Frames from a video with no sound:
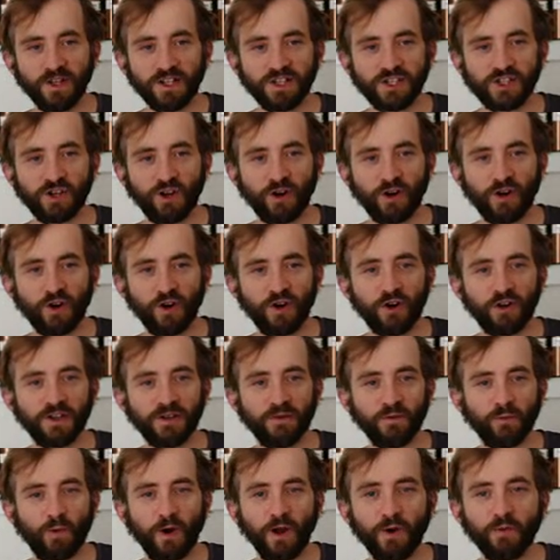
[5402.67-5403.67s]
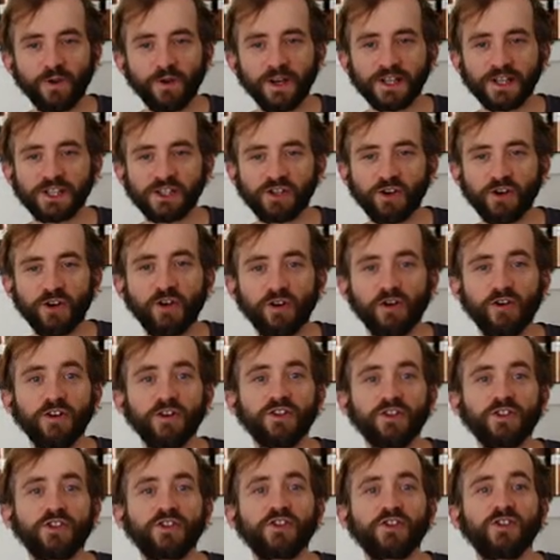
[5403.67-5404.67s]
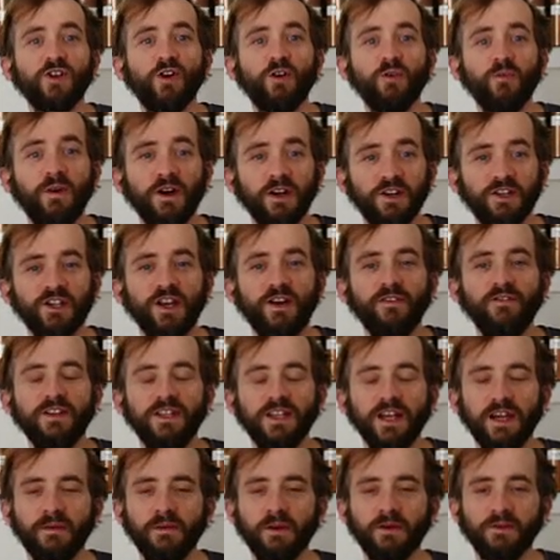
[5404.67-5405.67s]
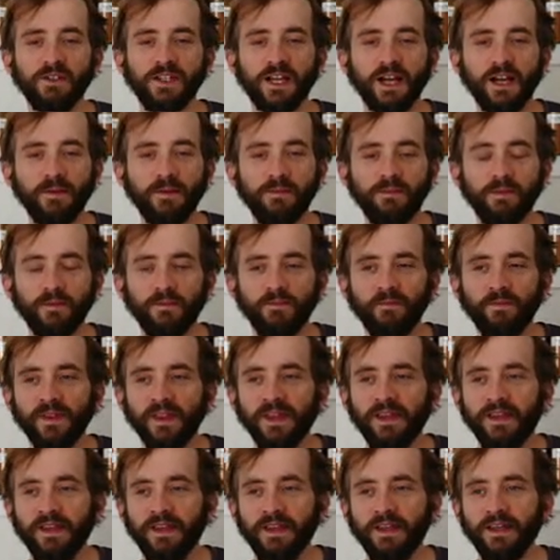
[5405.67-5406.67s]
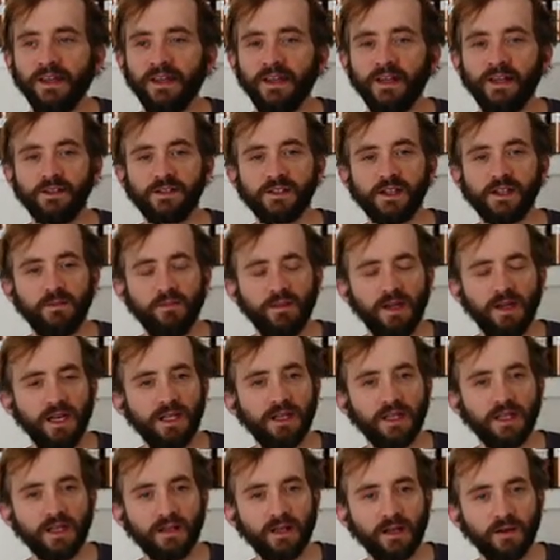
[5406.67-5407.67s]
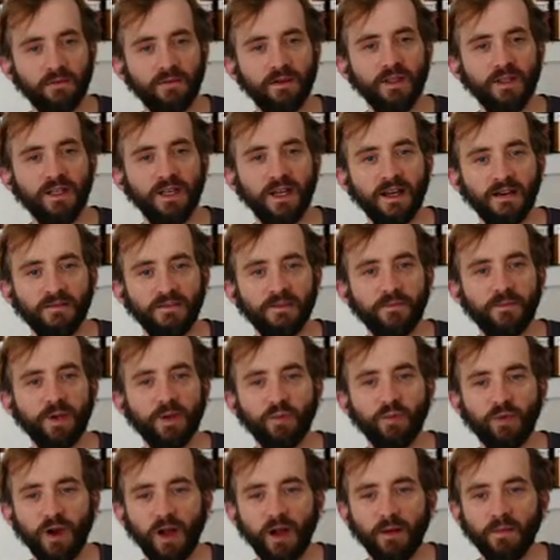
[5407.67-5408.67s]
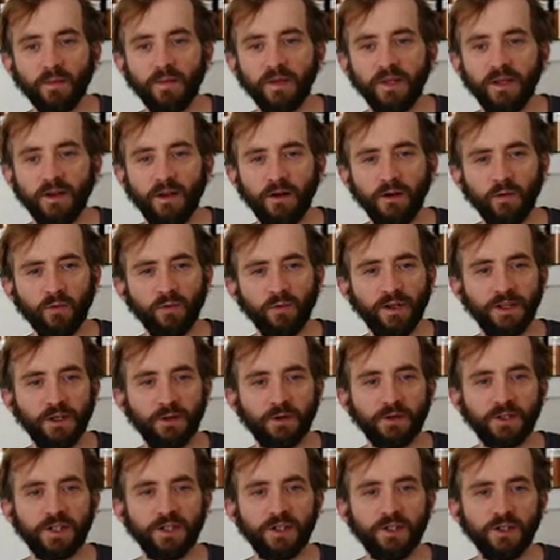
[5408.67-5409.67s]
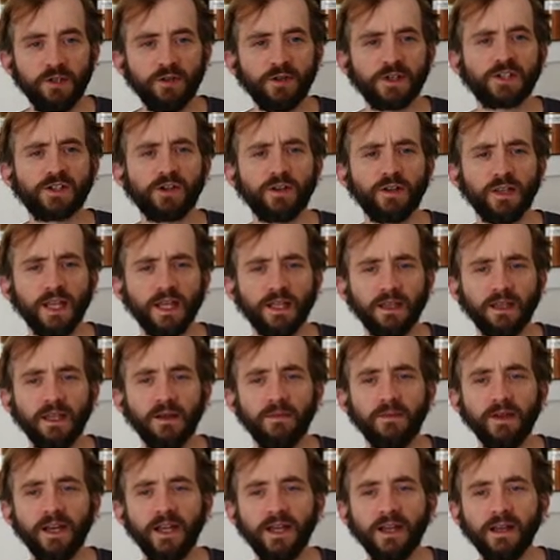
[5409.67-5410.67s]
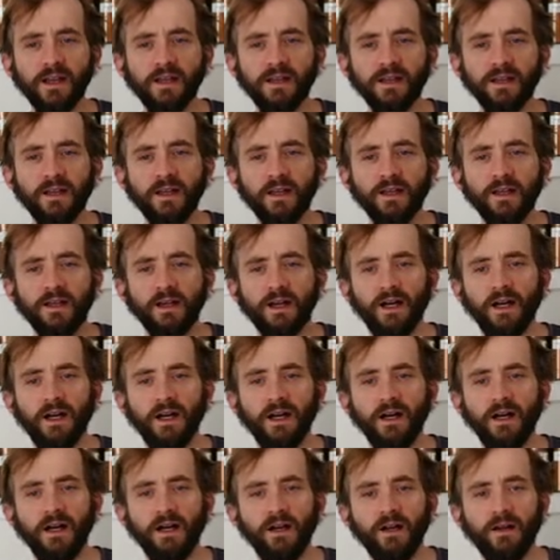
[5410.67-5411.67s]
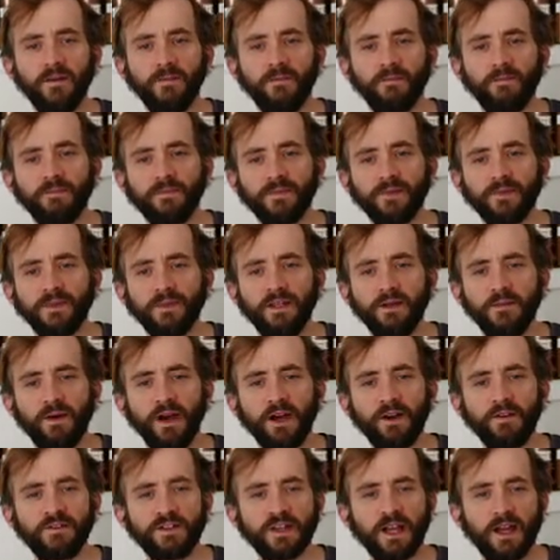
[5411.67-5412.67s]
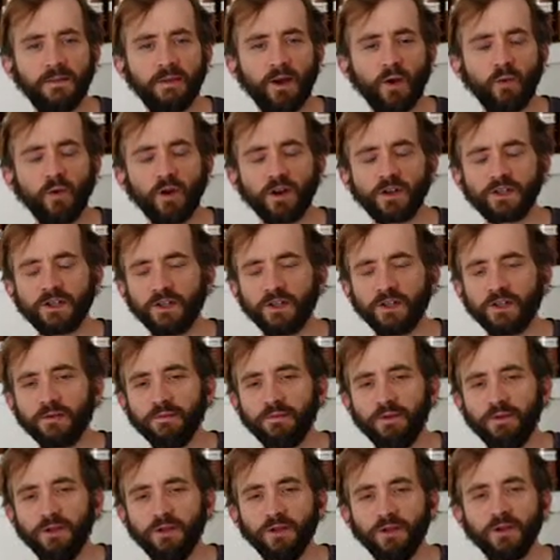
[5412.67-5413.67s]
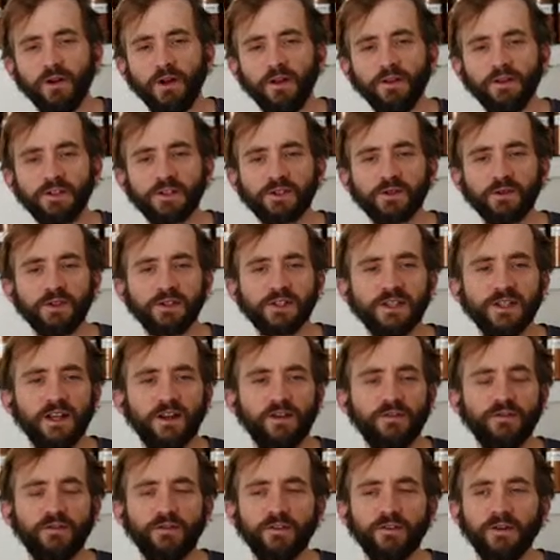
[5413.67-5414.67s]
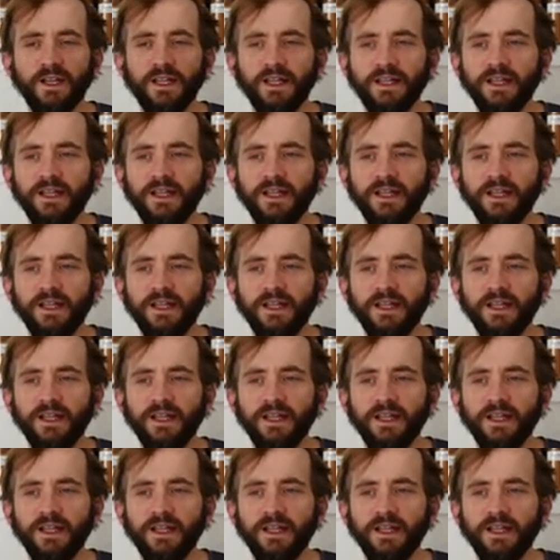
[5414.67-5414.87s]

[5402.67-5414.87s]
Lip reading: wrist started hurting. One wrist started hurting so much every time I would type. And I was like, man, I really have this big problem here. I don't really know what to do. I started limiting the amount of time I worked on the computer, all this sort of stuff.